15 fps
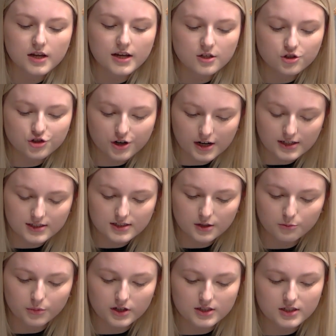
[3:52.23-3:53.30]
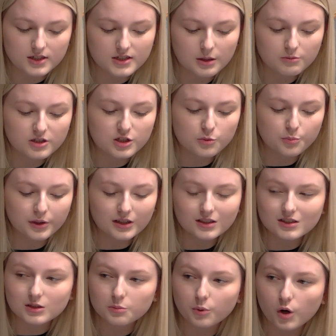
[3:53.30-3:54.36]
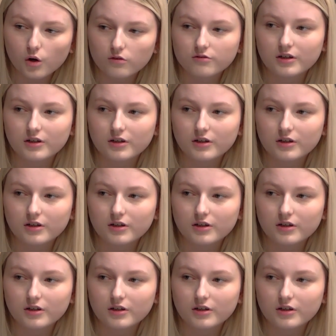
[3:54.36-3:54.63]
interesting because it attempted to build upon